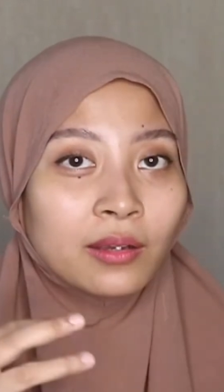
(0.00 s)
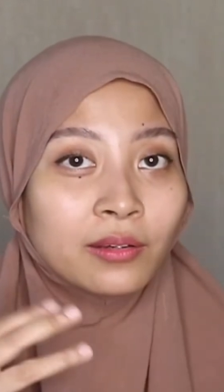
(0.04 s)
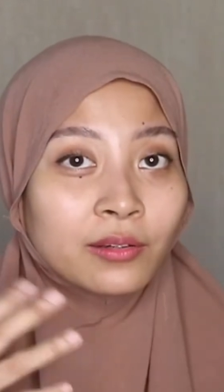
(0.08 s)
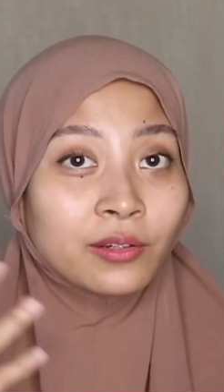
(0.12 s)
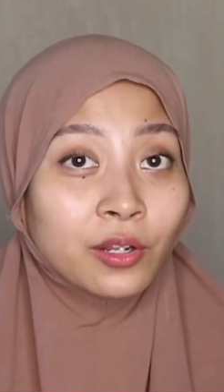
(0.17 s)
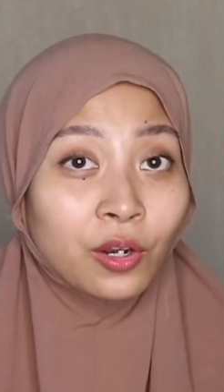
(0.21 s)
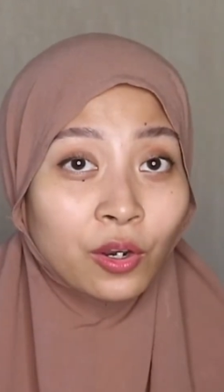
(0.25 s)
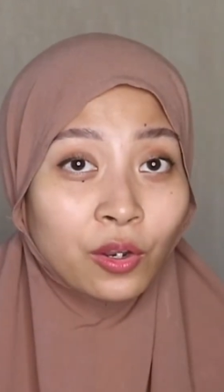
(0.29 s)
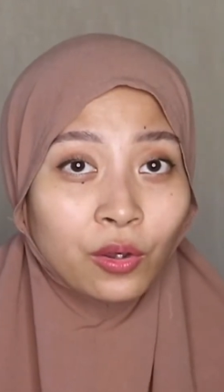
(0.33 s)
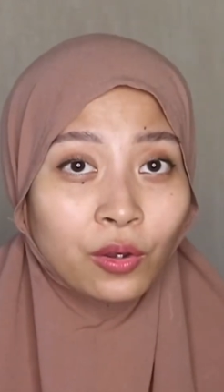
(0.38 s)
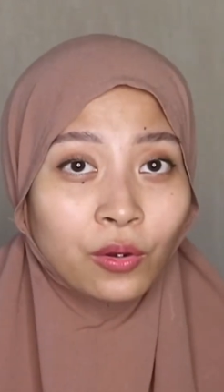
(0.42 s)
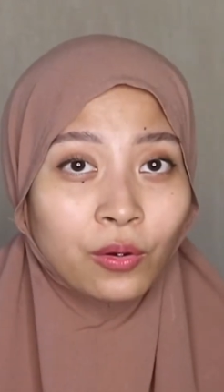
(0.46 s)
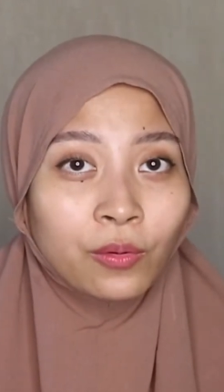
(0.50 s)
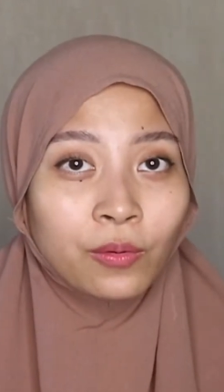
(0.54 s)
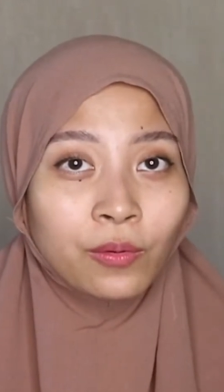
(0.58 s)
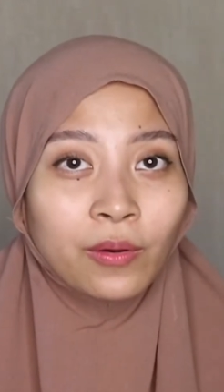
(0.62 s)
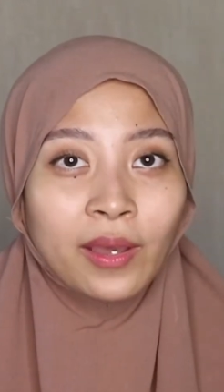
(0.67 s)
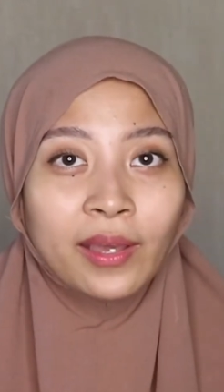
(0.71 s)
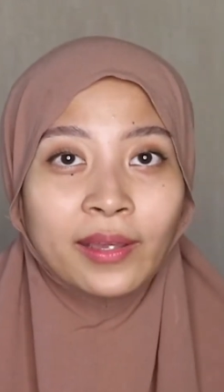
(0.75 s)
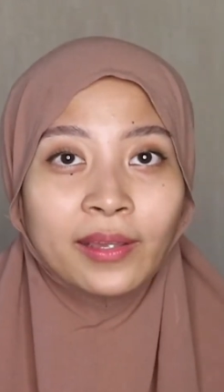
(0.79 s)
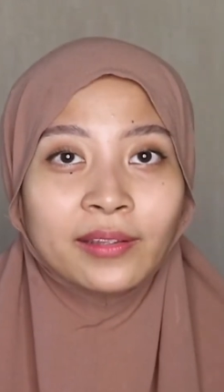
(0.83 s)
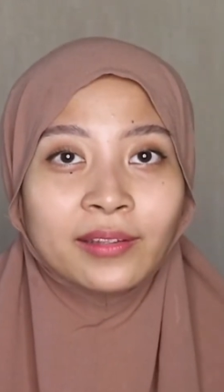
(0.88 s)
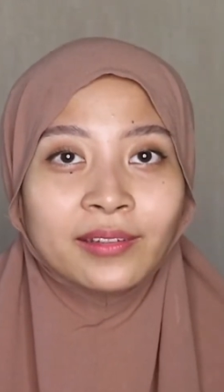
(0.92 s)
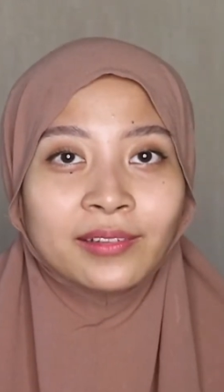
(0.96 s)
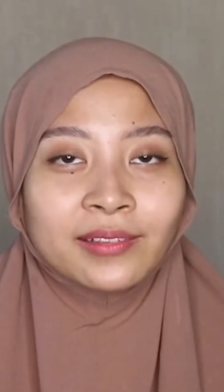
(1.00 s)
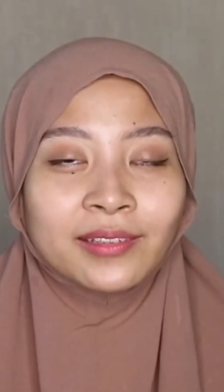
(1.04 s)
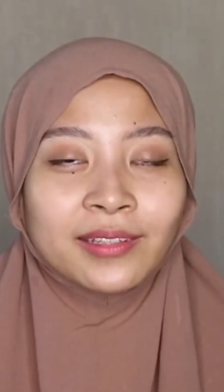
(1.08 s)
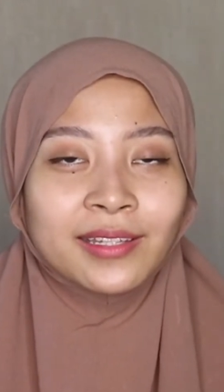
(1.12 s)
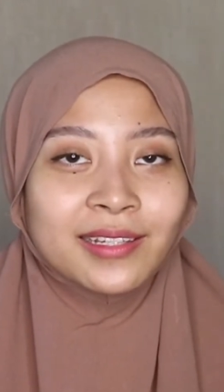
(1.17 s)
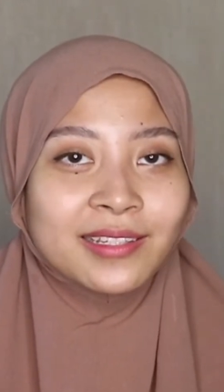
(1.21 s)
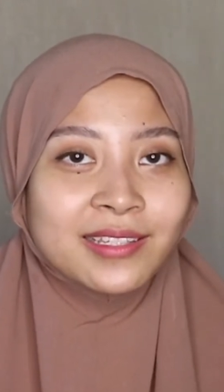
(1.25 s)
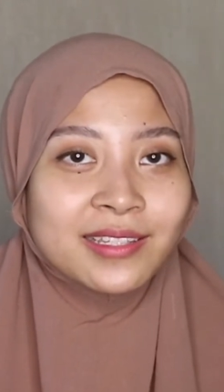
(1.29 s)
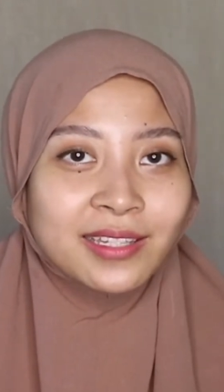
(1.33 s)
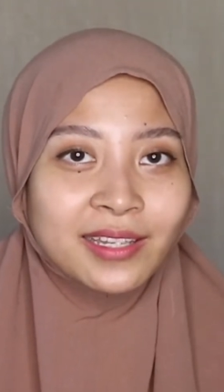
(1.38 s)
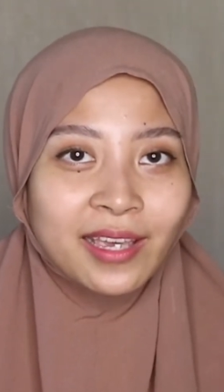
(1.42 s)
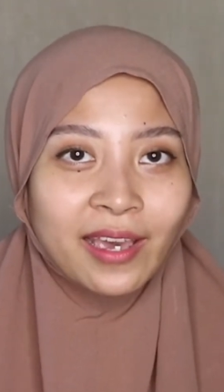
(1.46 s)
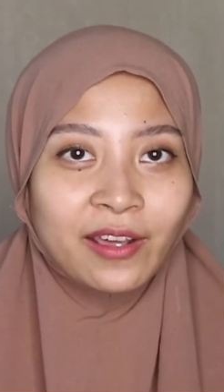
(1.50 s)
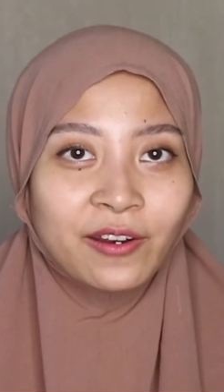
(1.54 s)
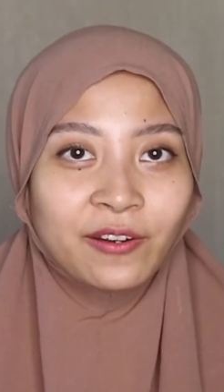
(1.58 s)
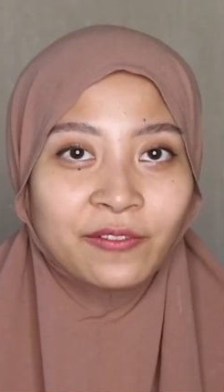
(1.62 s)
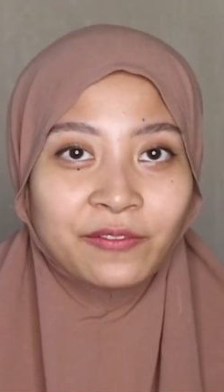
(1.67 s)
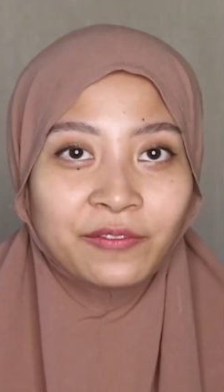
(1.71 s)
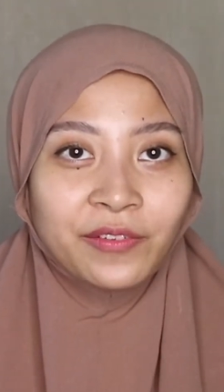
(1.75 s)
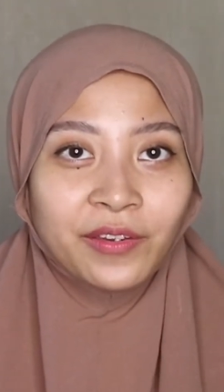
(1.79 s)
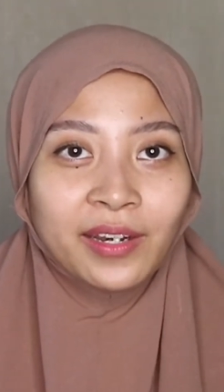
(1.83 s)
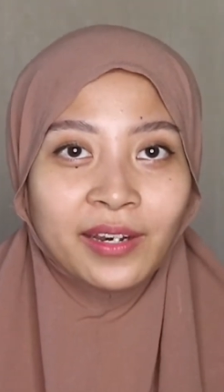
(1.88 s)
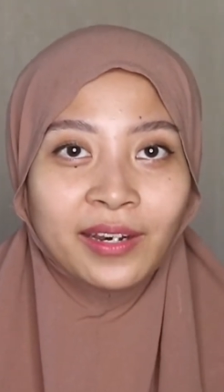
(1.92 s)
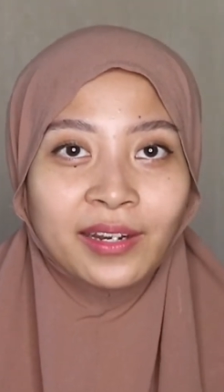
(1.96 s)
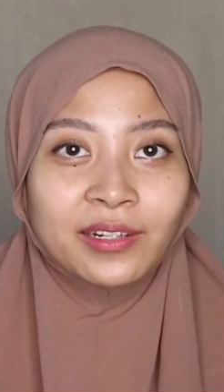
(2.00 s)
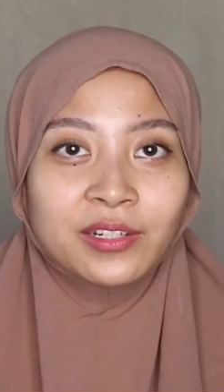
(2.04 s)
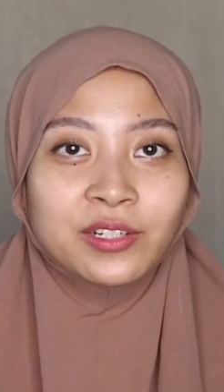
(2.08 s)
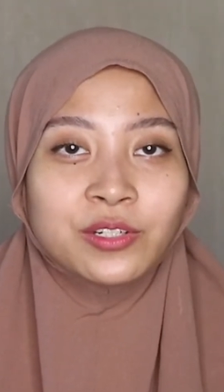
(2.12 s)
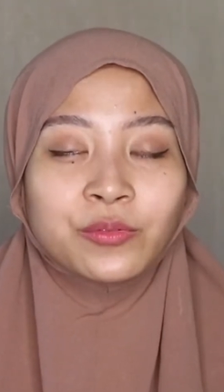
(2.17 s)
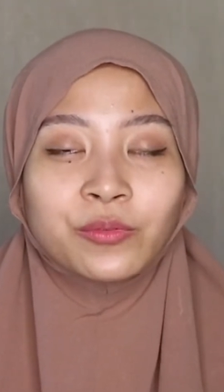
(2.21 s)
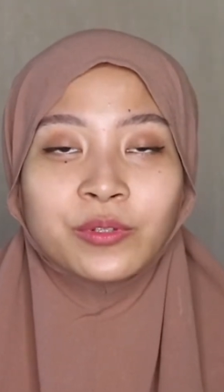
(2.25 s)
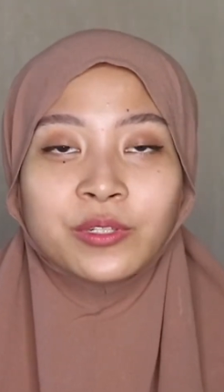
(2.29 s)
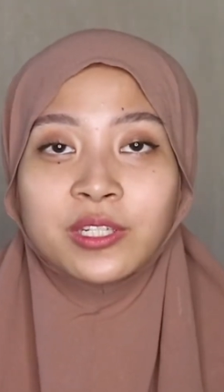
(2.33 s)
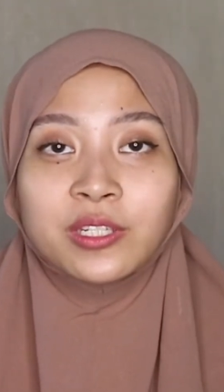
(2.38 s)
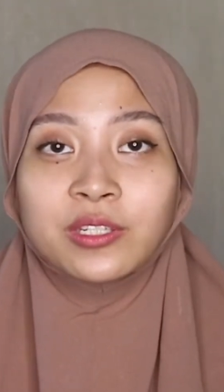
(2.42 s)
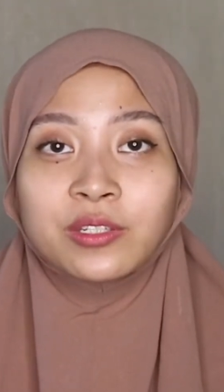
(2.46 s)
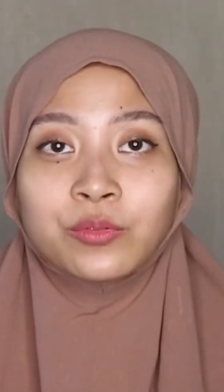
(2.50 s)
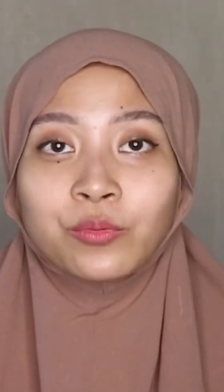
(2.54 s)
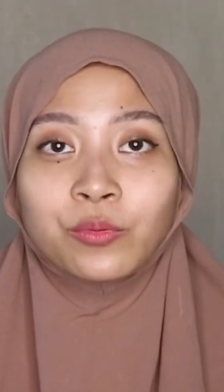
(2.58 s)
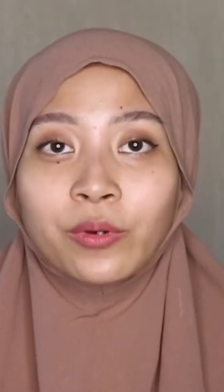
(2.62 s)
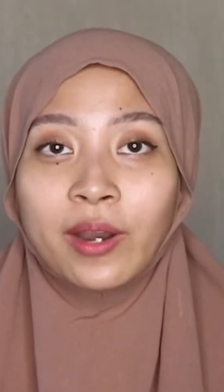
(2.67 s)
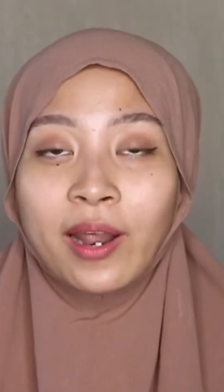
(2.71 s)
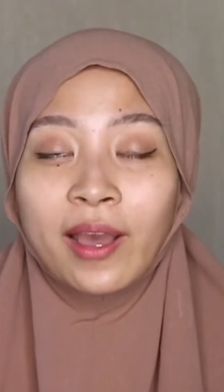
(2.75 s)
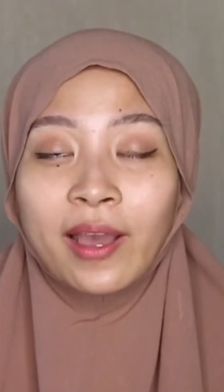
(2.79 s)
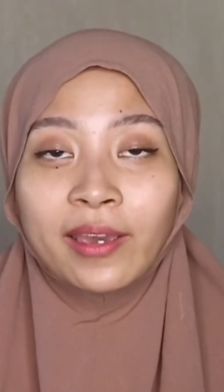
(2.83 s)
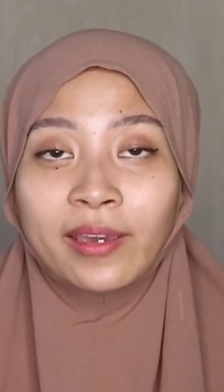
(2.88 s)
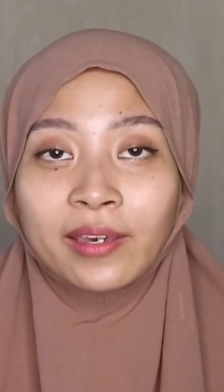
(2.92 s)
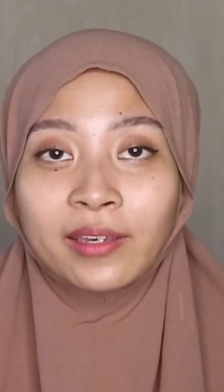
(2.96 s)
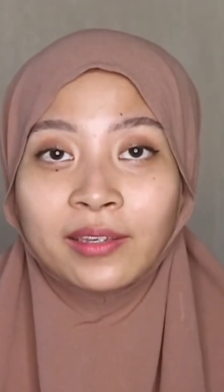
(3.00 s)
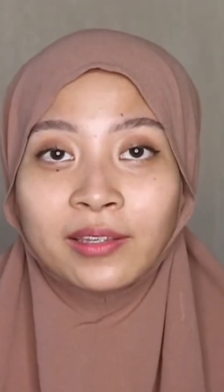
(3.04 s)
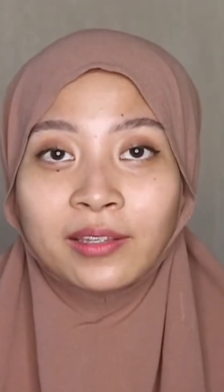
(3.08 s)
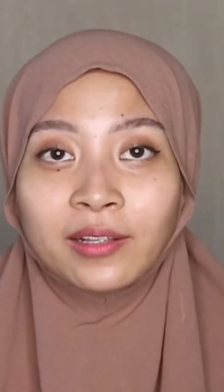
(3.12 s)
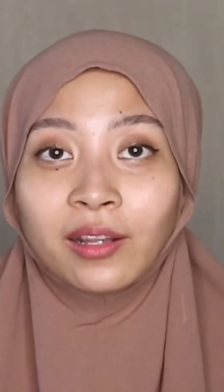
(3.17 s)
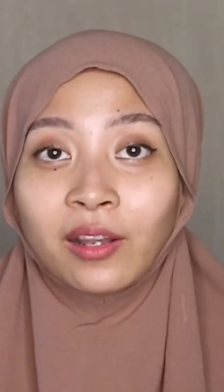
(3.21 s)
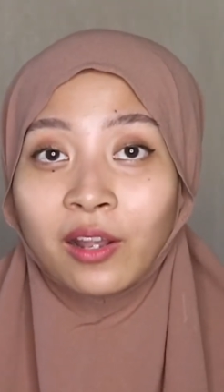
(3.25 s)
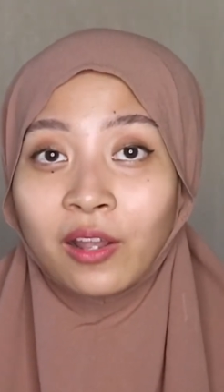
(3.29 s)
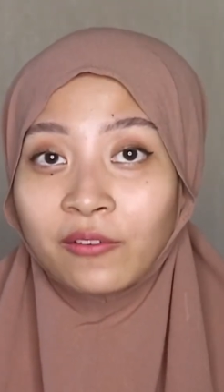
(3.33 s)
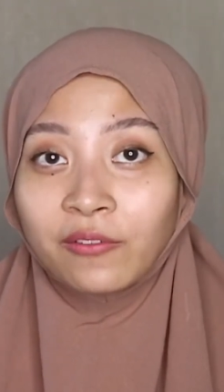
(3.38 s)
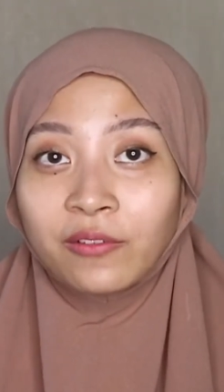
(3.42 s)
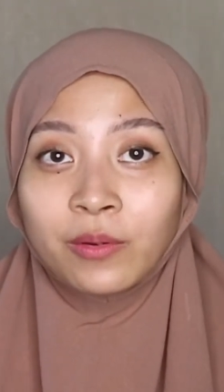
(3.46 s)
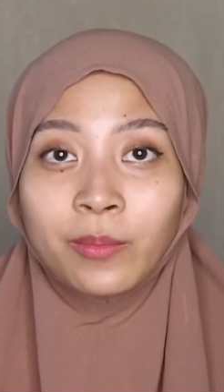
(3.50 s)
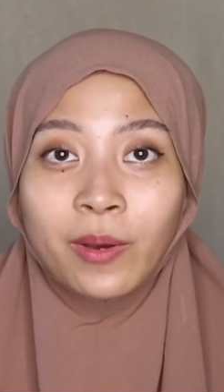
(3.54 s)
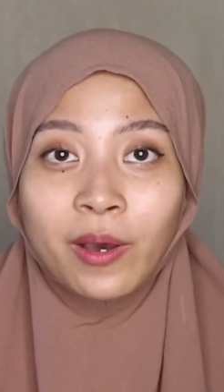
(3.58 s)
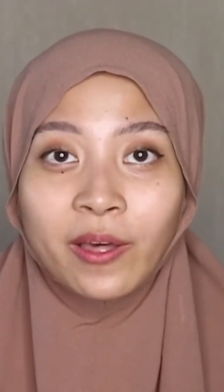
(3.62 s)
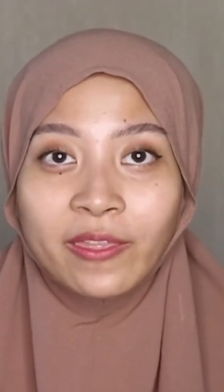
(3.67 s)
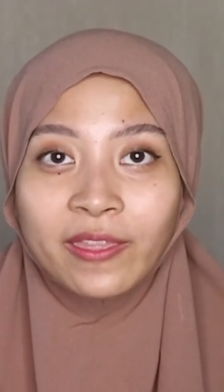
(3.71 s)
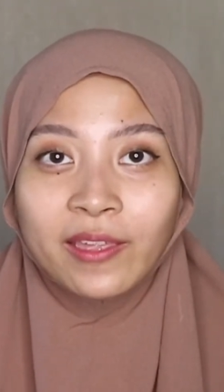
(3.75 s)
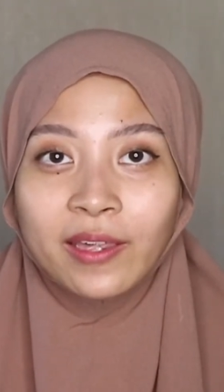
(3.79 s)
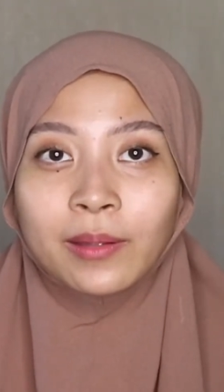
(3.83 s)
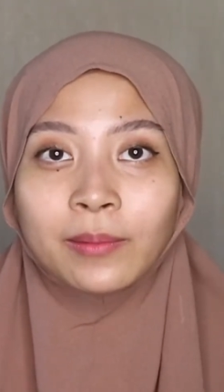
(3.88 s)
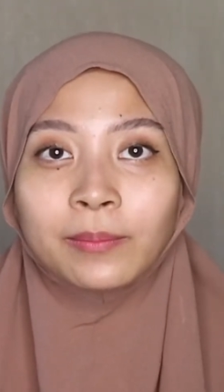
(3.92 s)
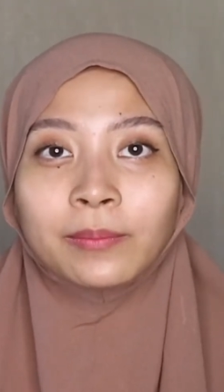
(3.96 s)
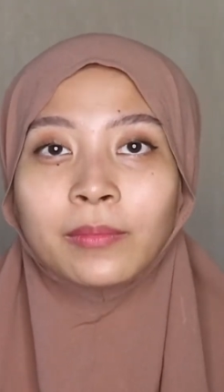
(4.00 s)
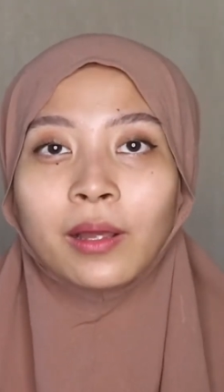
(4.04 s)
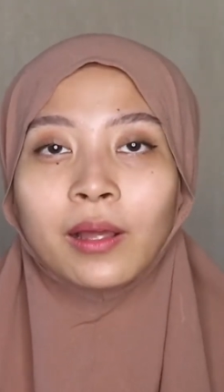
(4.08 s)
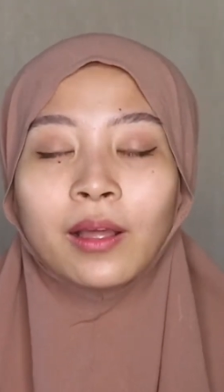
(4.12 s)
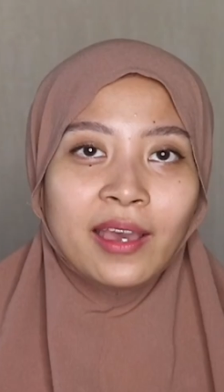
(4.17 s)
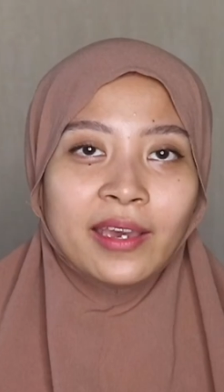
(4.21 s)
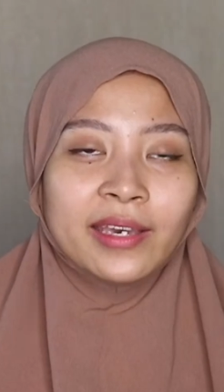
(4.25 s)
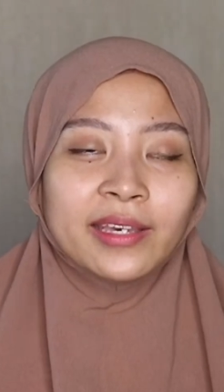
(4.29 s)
glow and this kind of finish, which is what I love about them.